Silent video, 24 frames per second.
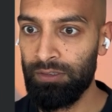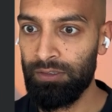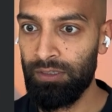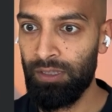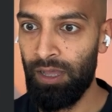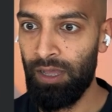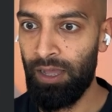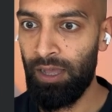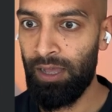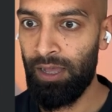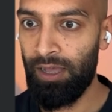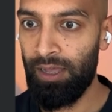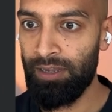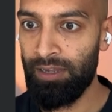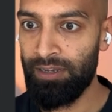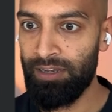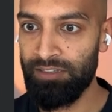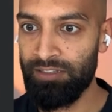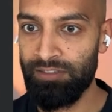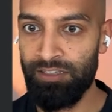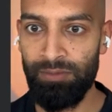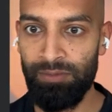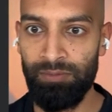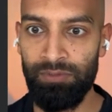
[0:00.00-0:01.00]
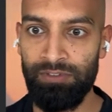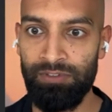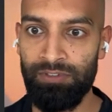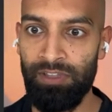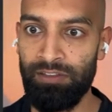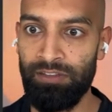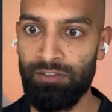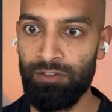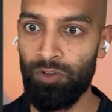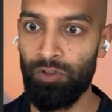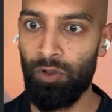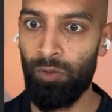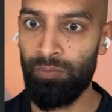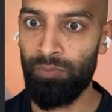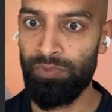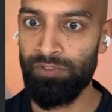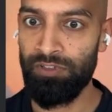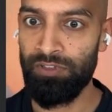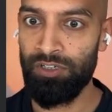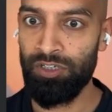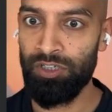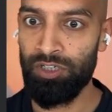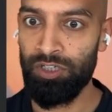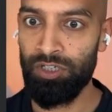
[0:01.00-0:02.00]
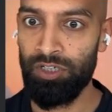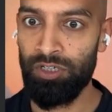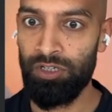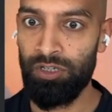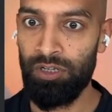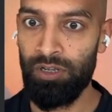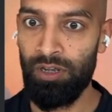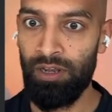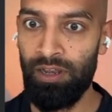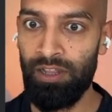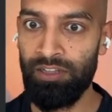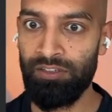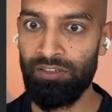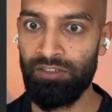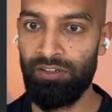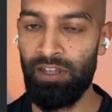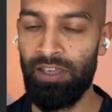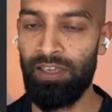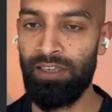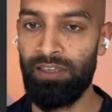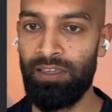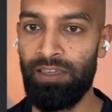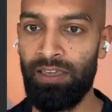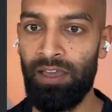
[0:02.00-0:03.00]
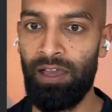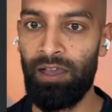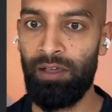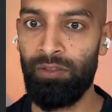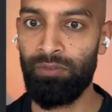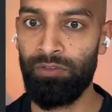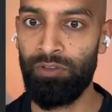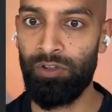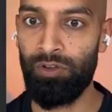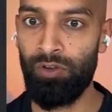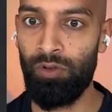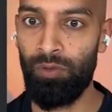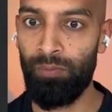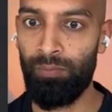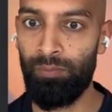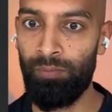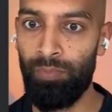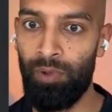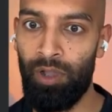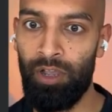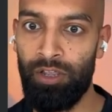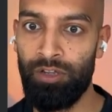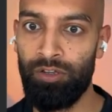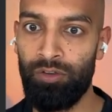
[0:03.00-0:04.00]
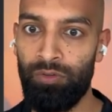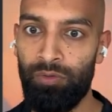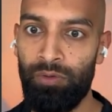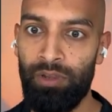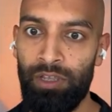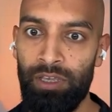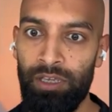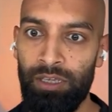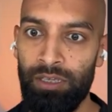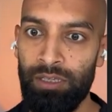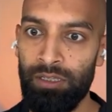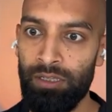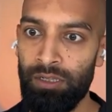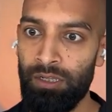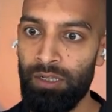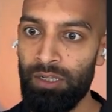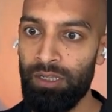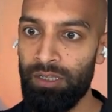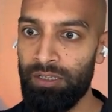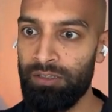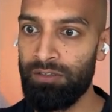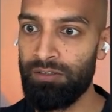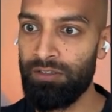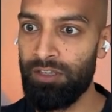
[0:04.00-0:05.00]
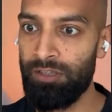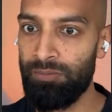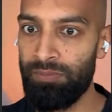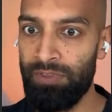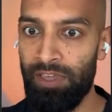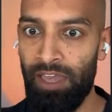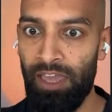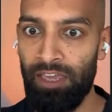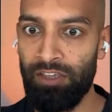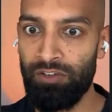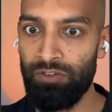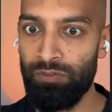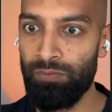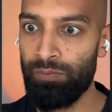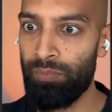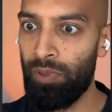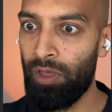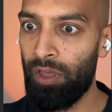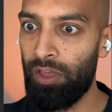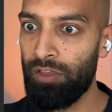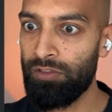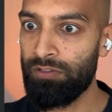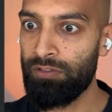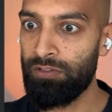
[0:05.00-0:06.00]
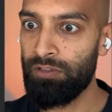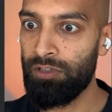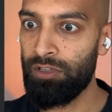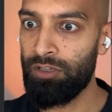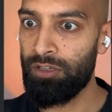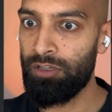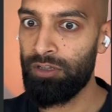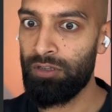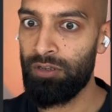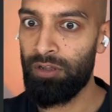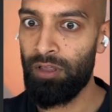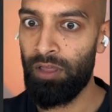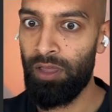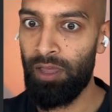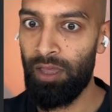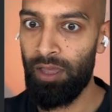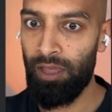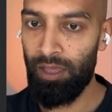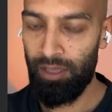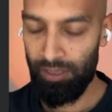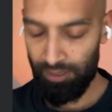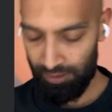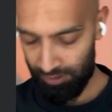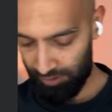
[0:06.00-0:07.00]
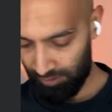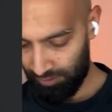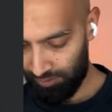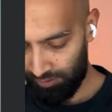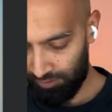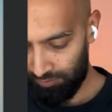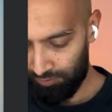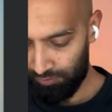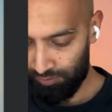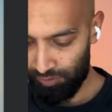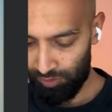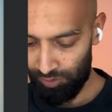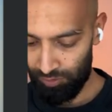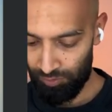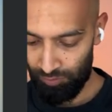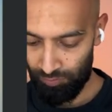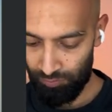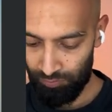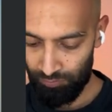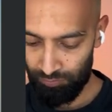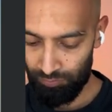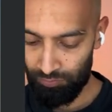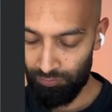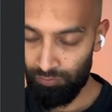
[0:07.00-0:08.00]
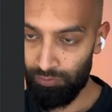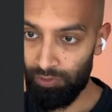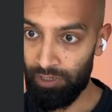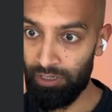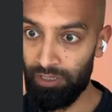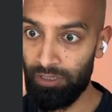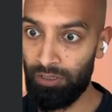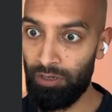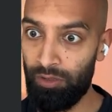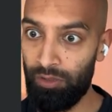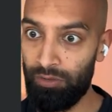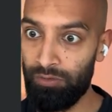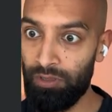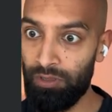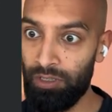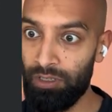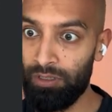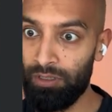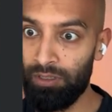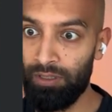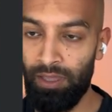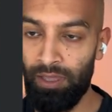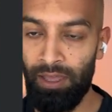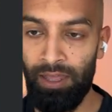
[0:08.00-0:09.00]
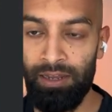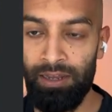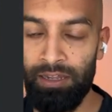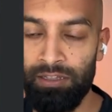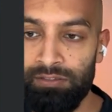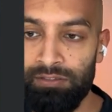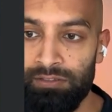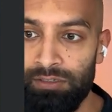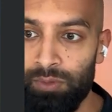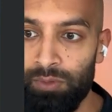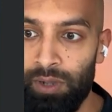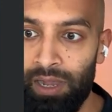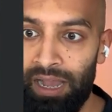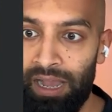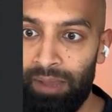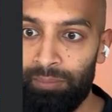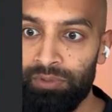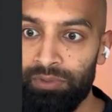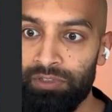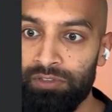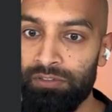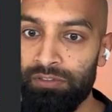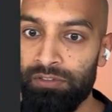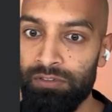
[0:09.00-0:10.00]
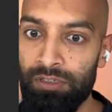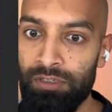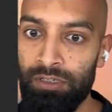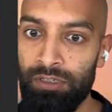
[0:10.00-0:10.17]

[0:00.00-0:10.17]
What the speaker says: Let's keep the centered composition. Let's take out the non-binary. Let's keep the Asian person and let's go running clothing and let's see what happens.